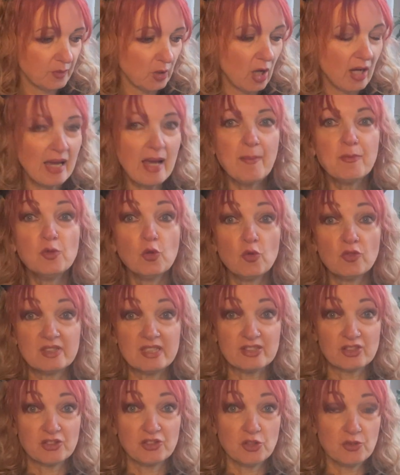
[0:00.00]
I am naughty,
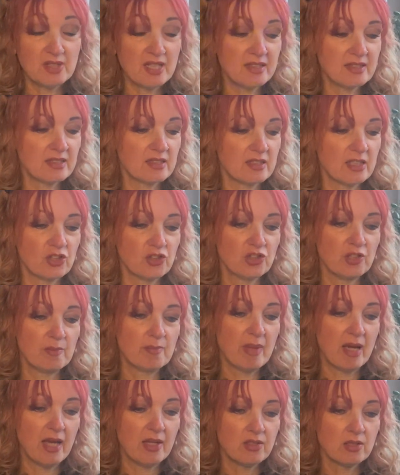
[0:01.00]
because I do tend to stitch in
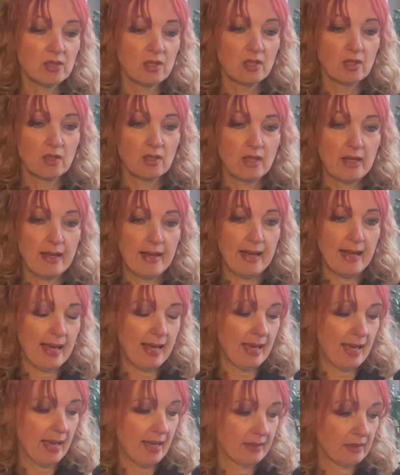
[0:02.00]
bed,
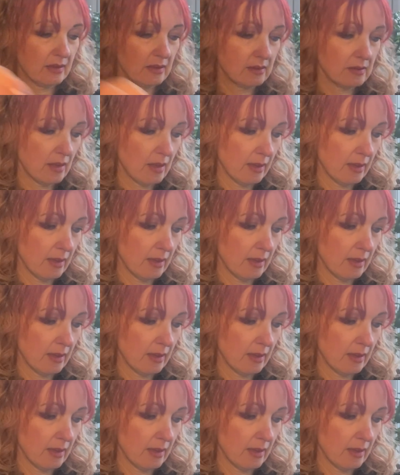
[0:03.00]
and